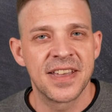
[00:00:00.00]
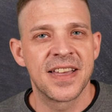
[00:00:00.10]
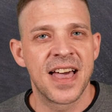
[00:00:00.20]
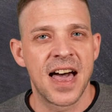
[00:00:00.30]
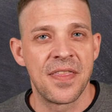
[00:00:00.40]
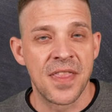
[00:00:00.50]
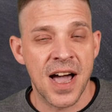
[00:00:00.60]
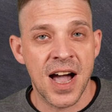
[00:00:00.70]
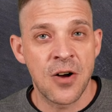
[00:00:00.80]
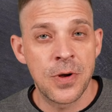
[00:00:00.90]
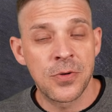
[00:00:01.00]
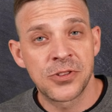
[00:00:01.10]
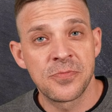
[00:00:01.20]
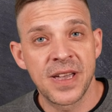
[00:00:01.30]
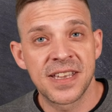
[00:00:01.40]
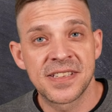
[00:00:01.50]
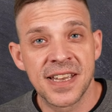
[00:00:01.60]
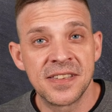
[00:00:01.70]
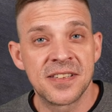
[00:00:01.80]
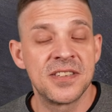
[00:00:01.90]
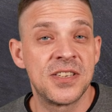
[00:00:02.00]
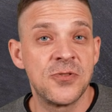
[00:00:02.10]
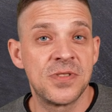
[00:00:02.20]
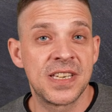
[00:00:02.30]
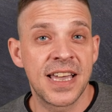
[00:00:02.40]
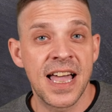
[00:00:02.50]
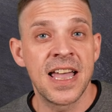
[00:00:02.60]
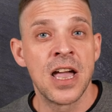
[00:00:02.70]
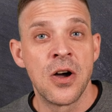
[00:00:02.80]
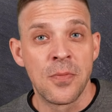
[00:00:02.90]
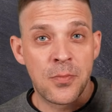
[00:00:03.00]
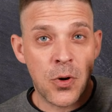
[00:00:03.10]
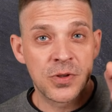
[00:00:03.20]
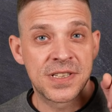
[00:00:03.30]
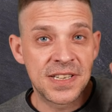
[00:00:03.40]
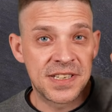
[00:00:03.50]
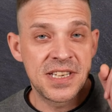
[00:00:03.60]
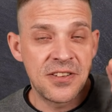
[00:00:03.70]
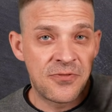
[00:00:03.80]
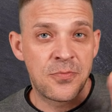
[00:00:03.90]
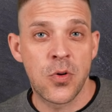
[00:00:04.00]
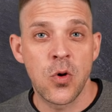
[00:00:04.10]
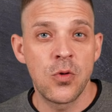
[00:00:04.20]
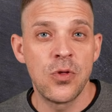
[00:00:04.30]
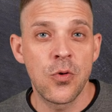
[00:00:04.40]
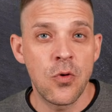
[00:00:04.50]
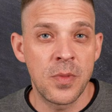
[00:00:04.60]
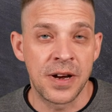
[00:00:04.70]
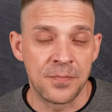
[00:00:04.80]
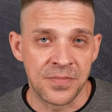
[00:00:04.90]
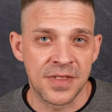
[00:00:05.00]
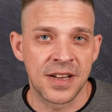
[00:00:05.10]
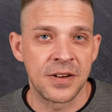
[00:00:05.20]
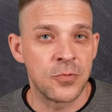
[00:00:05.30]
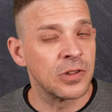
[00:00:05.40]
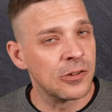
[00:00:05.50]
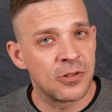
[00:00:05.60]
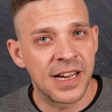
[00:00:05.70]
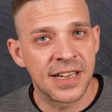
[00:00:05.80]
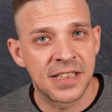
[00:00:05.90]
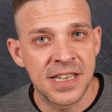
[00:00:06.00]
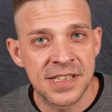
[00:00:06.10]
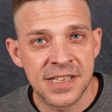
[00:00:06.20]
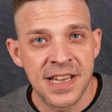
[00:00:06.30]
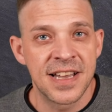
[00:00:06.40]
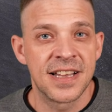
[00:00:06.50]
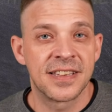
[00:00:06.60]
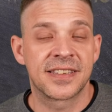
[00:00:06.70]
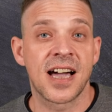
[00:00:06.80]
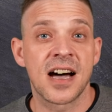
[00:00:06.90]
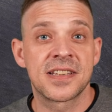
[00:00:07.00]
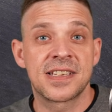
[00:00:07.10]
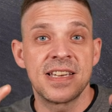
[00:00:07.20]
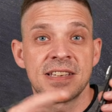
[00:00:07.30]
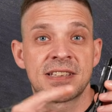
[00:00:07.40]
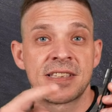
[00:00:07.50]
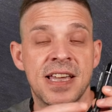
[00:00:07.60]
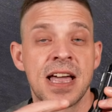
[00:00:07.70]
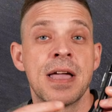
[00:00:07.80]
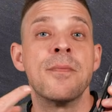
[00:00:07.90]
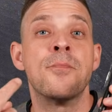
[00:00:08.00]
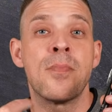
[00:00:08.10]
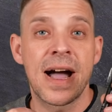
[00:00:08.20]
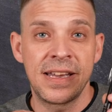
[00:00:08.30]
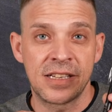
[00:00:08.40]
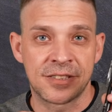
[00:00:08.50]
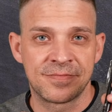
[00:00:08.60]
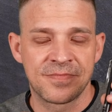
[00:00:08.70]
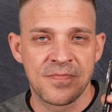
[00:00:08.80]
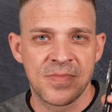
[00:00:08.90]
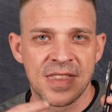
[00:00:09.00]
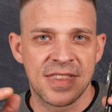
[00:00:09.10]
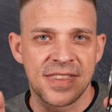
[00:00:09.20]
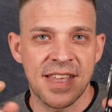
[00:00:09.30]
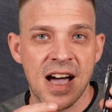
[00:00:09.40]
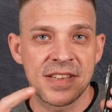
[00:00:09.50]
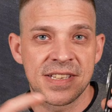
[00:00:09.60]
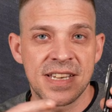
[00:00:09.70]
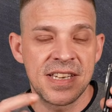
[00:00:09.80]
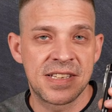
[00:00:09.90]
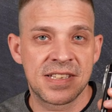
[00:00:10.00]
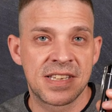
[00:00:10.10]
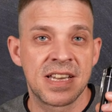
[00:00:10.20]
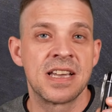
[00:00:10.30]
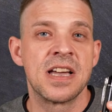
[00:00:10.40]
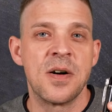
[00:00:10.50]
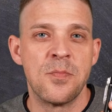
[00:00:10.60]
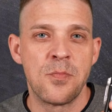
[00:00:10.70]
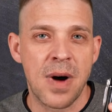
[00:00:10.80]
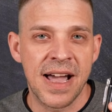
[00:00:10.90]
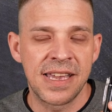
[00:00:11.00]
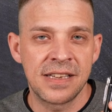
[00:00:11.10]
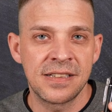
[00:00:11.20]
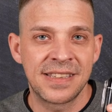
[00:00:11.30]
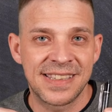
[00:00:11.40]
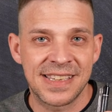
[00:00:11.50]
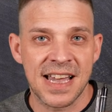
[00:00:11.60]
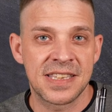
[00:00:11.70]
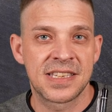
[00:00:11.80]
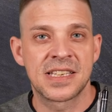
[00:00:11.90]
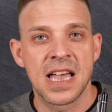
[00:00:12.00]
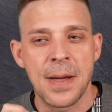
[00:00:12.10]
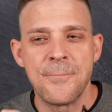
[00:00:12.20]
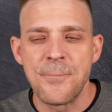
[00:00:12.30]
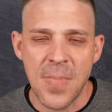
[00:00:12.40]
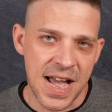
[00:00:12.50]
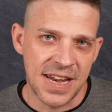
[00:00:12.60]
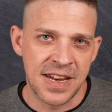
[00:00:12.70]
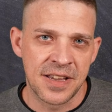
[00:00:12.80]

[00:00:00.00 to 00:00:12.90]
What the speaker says: And now we want to make a sentence using a possessive pronomen. And it would look like this. Das ist meiner. Das ist meiner. That's mine.